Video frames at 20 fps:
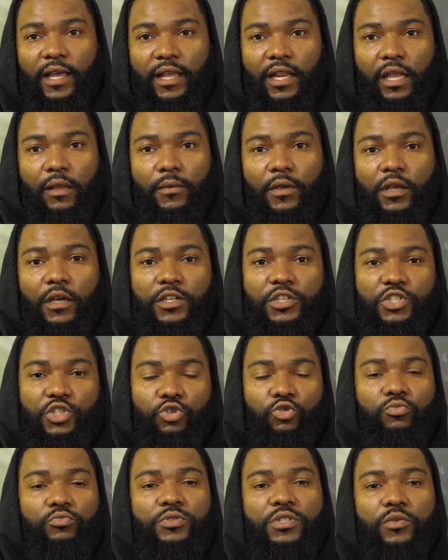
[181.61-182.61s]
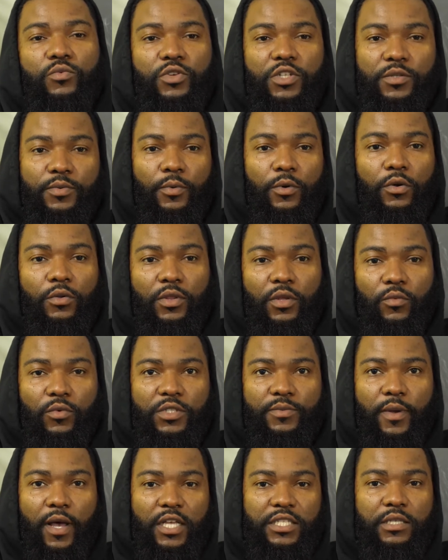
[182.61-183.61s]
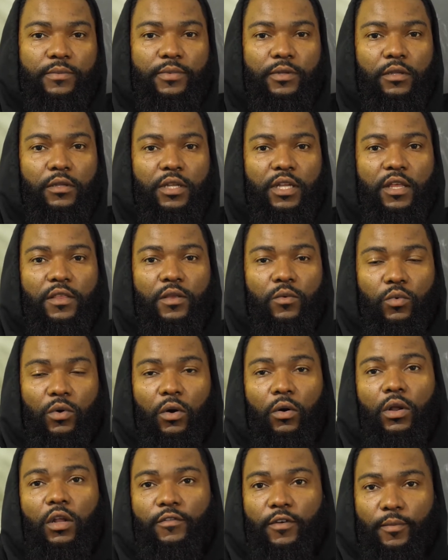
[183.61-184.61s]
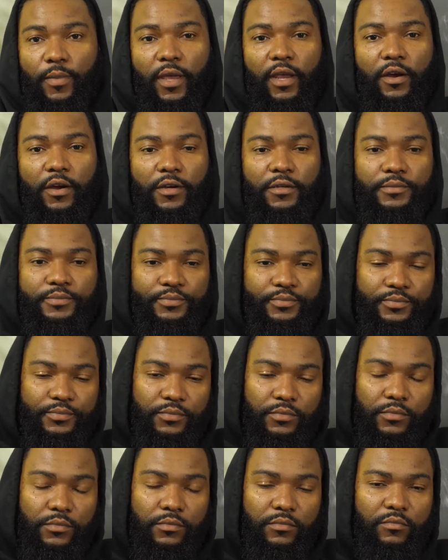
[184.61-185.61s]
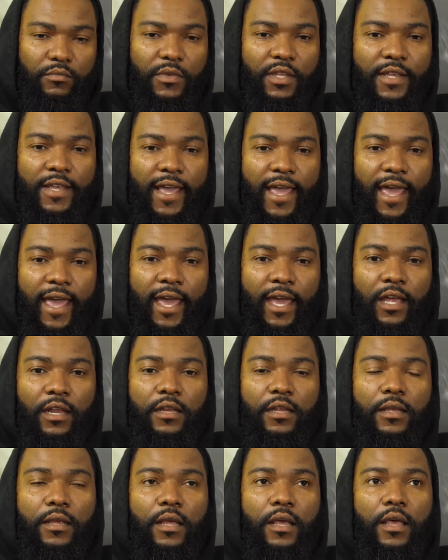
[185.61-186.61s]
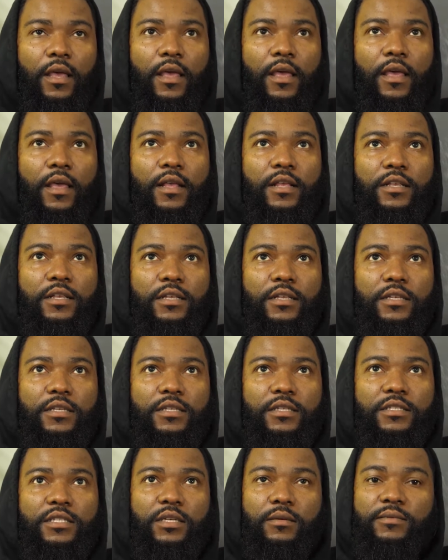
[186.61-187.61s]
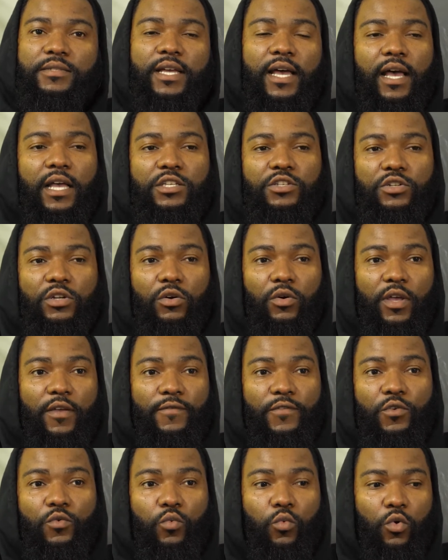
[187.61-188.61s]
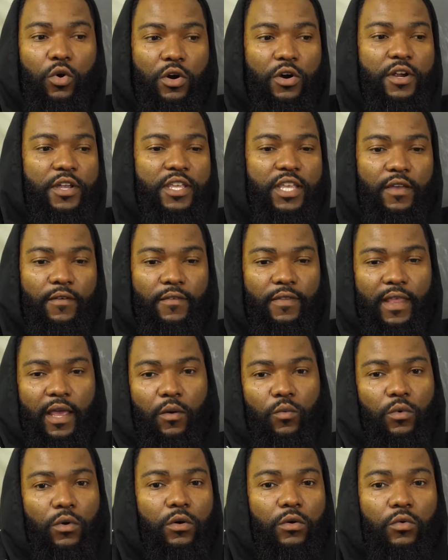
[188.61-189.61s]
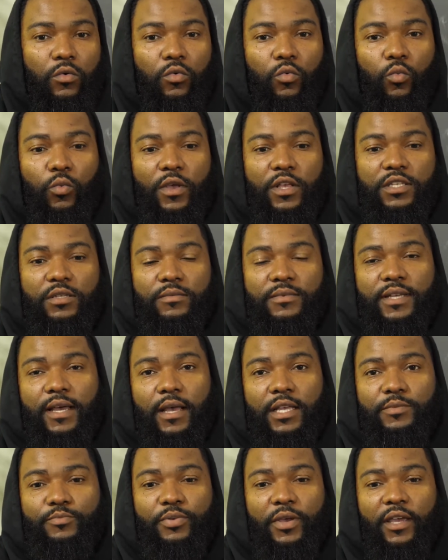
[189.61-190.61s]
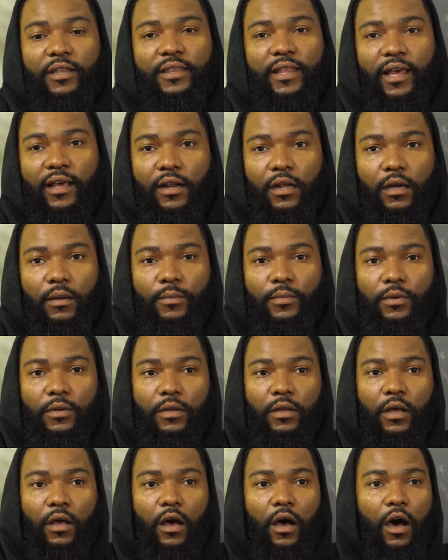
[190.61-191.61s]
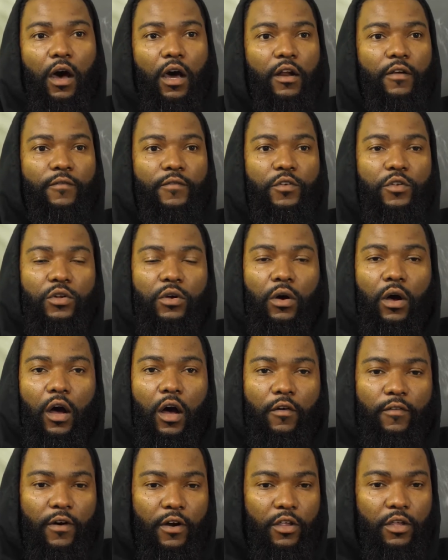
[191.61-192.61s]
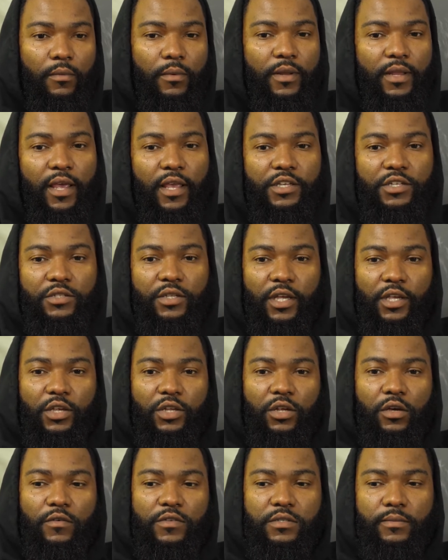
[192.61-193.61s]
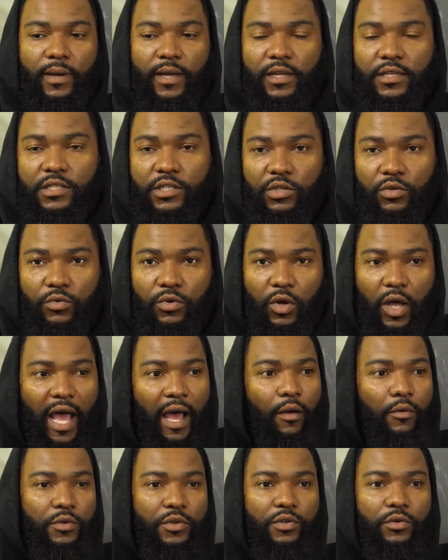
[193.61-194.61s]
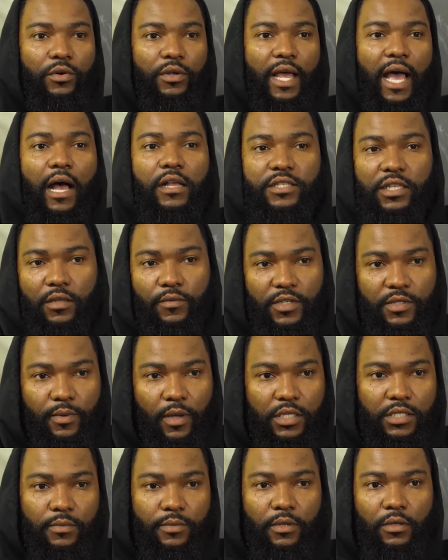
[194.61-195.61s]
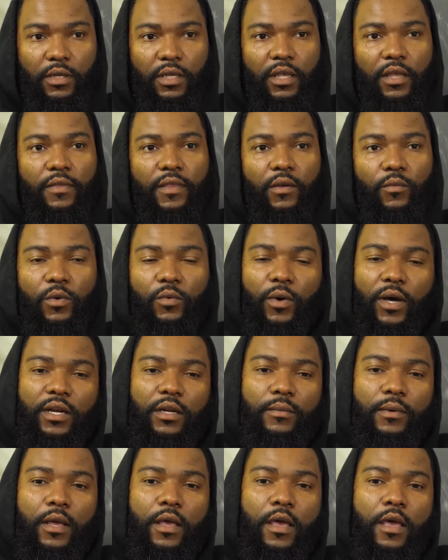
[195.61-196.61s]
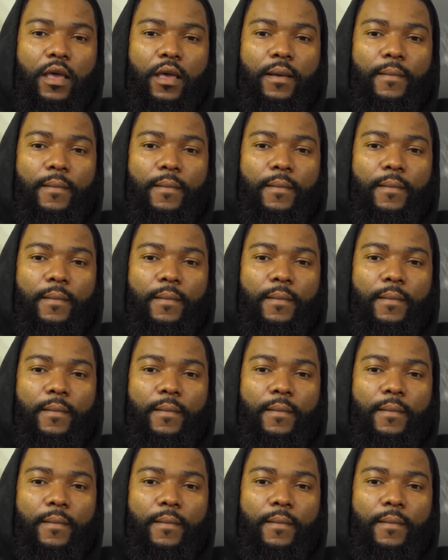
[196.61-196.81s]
dynamic assumes the responsibility and the role of a parent. And sometimes, if you weren't given that role, we sometimes pick that up off our human nature. Like, if somebody doesn't do it, I would do it. I'll take the responsibility. And then we wind up